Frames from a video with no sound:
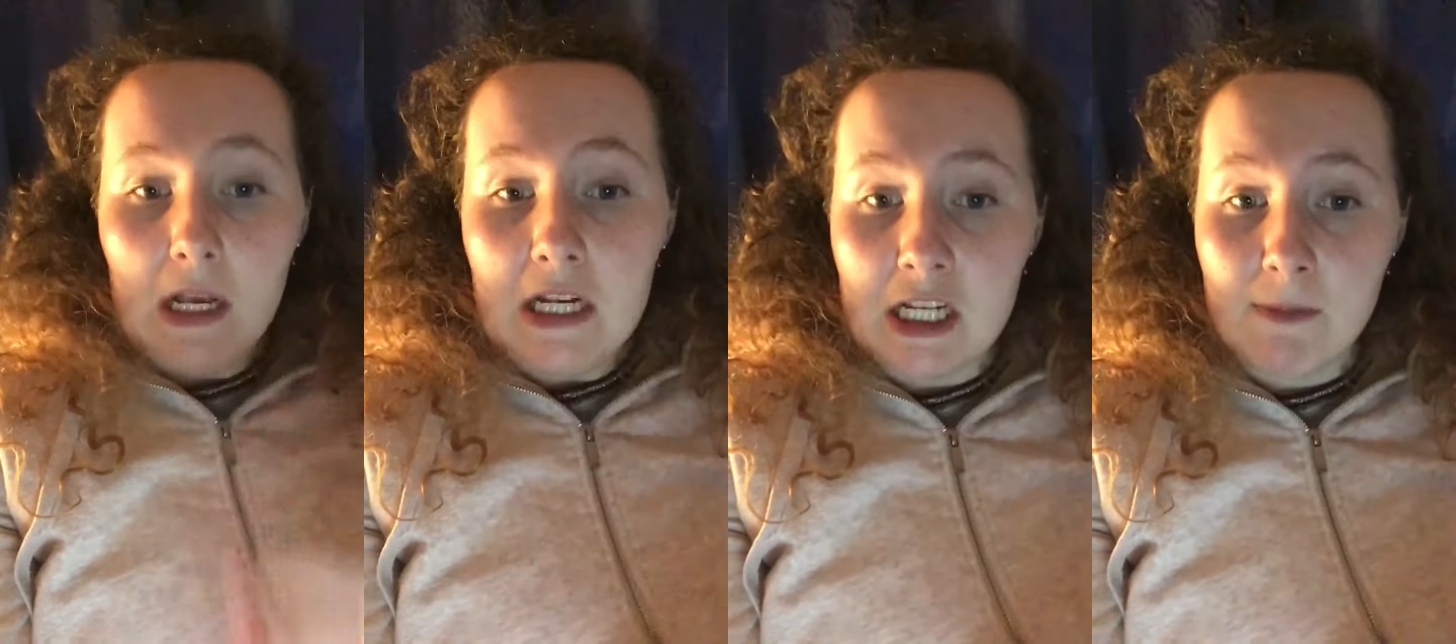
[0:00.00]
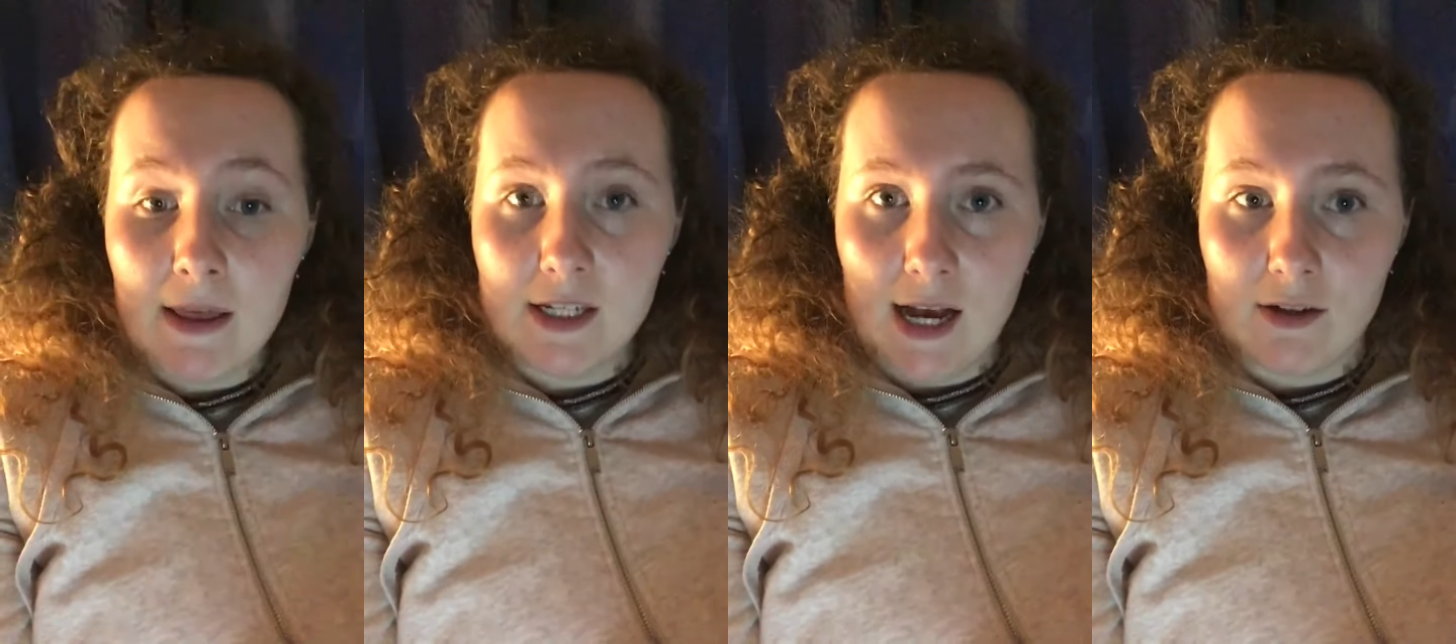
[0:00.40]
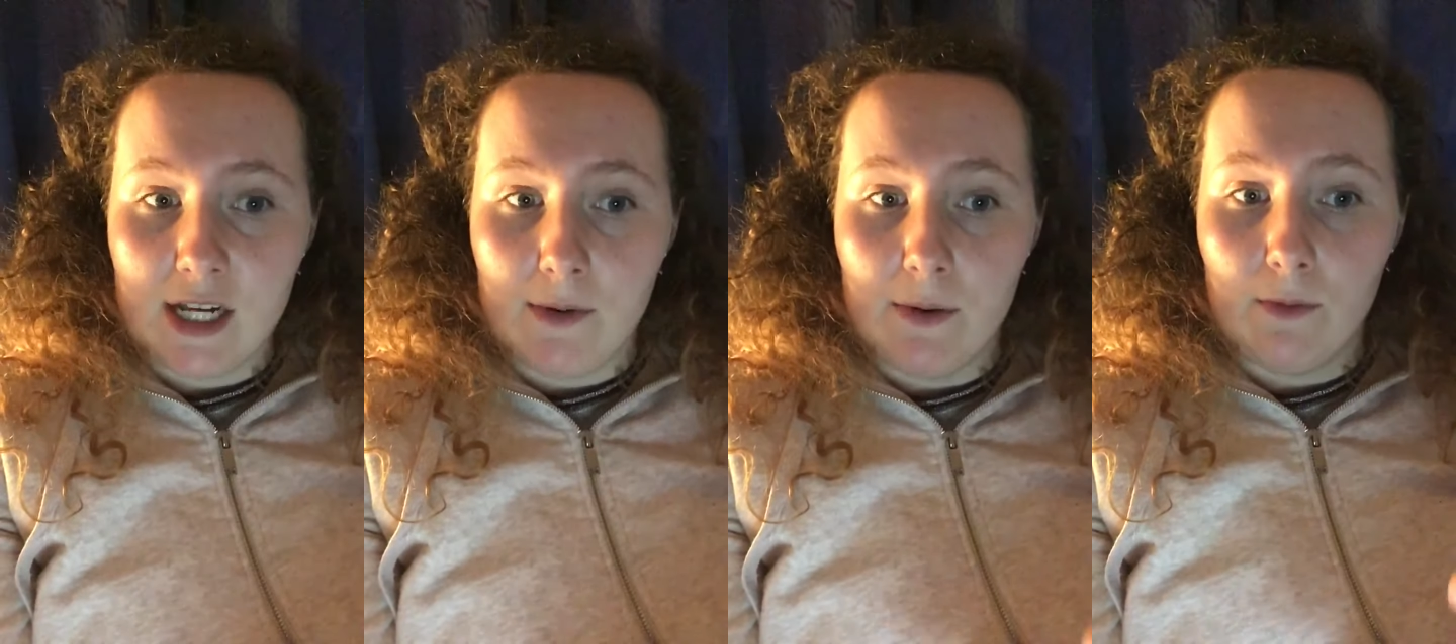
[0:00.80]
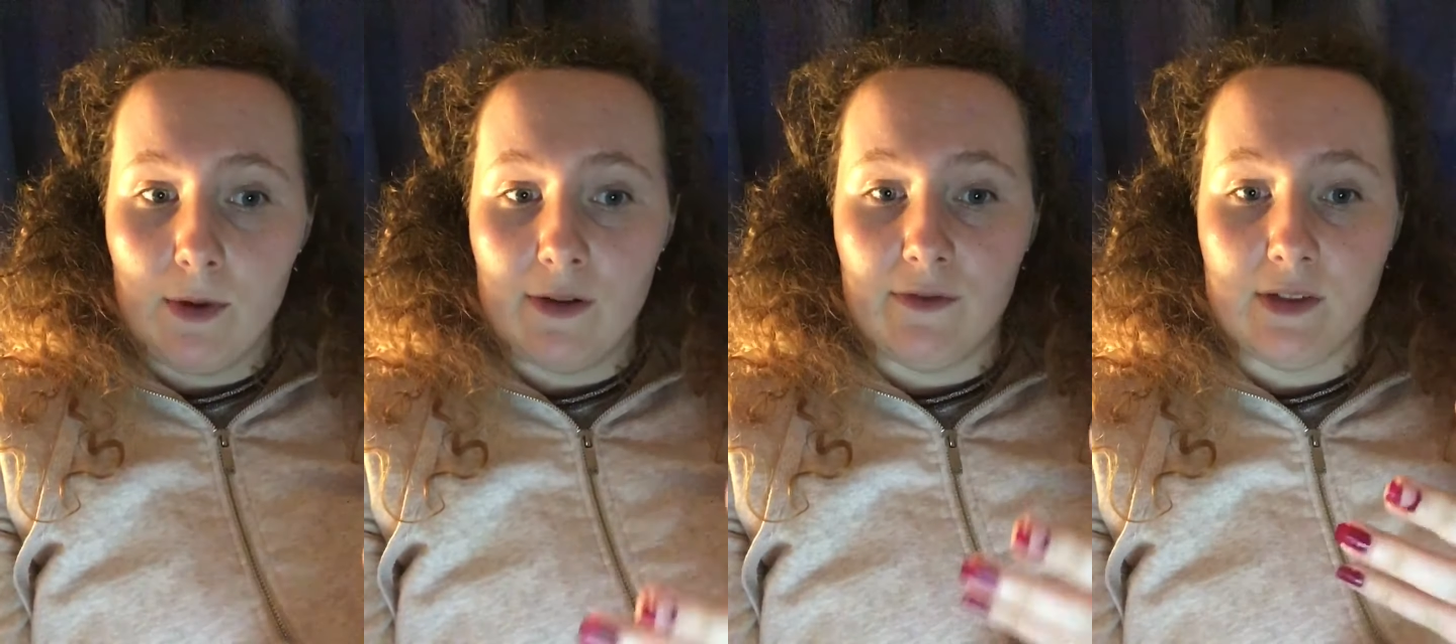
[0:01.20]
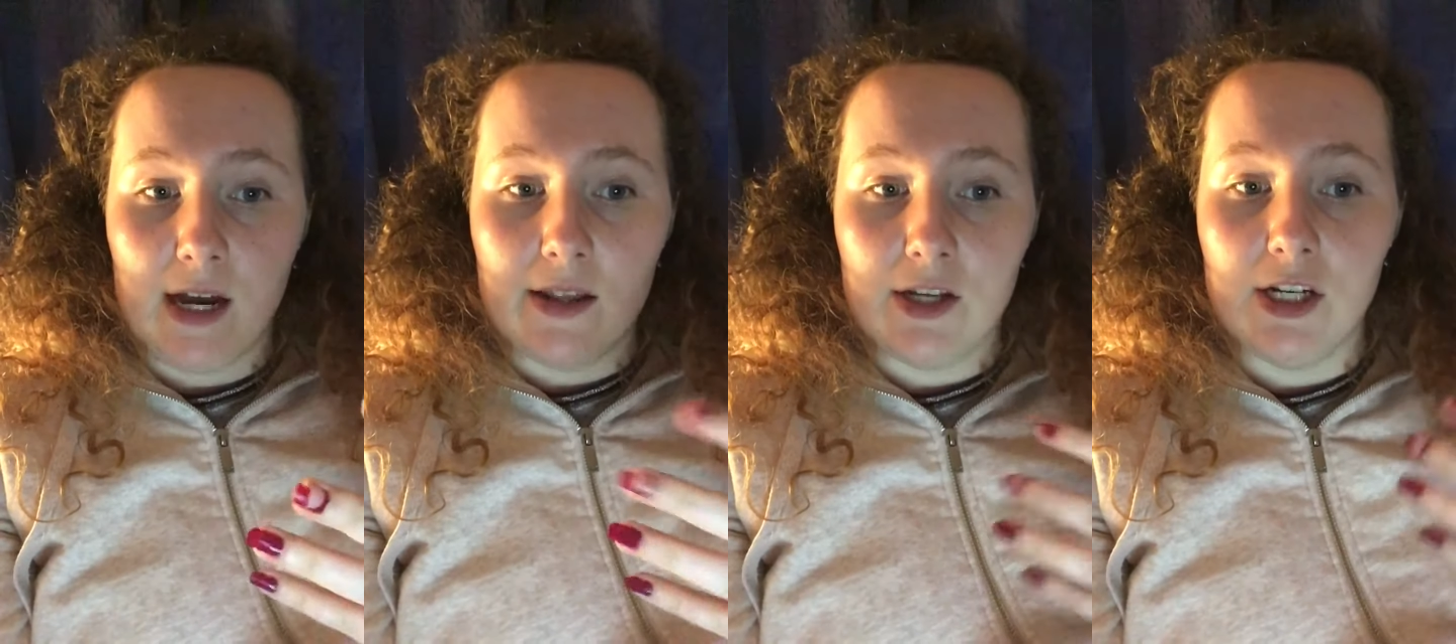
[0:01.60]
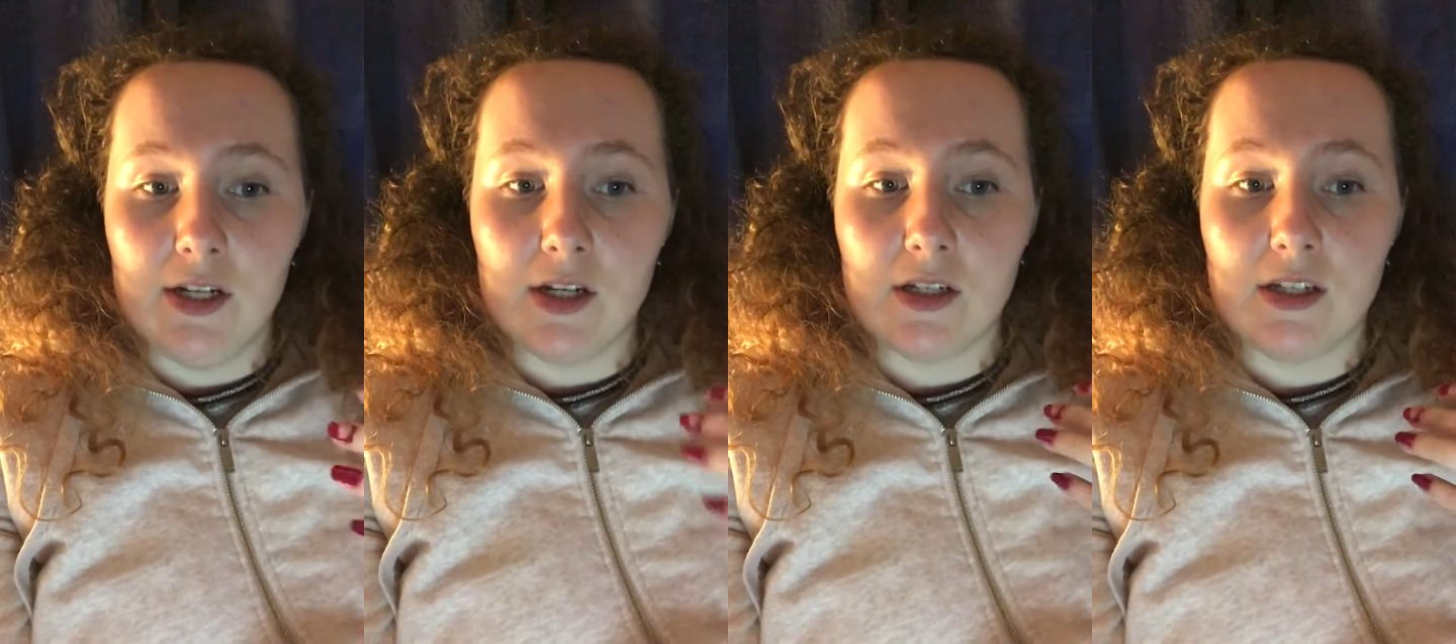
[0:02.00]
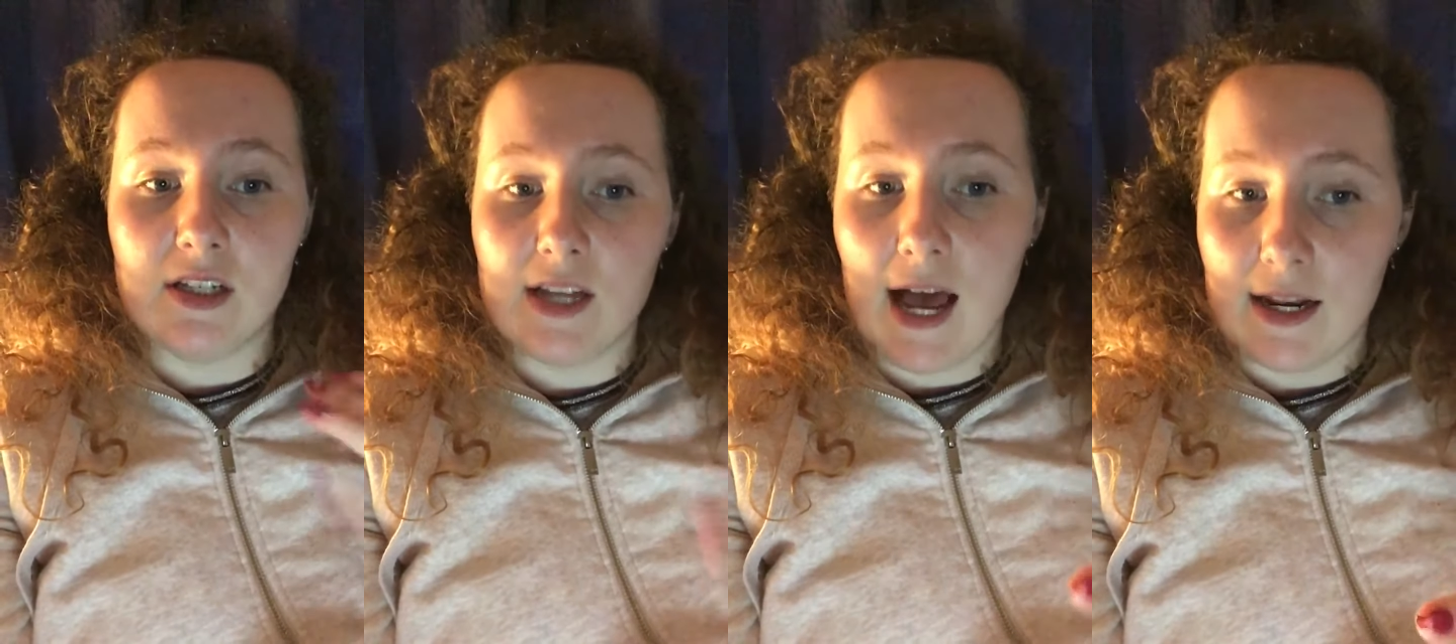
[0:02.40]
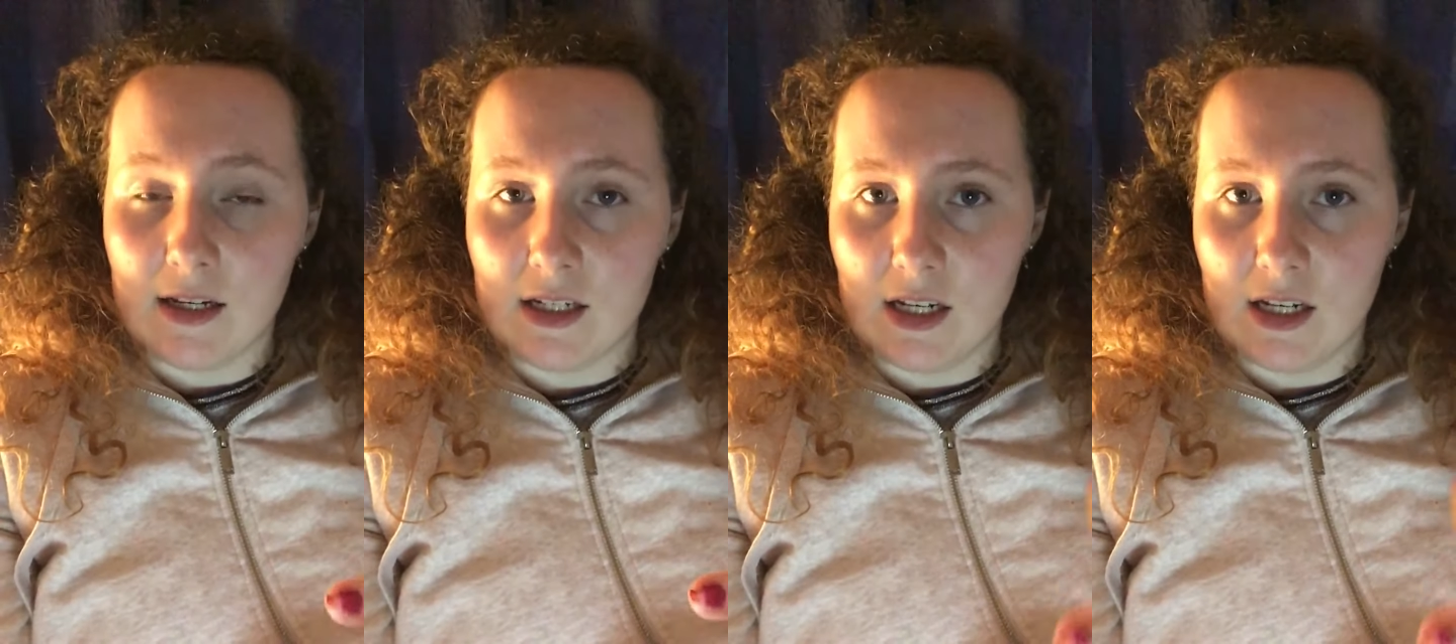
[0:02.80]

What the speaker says: Despite the shouting, we decided that she doesn't stand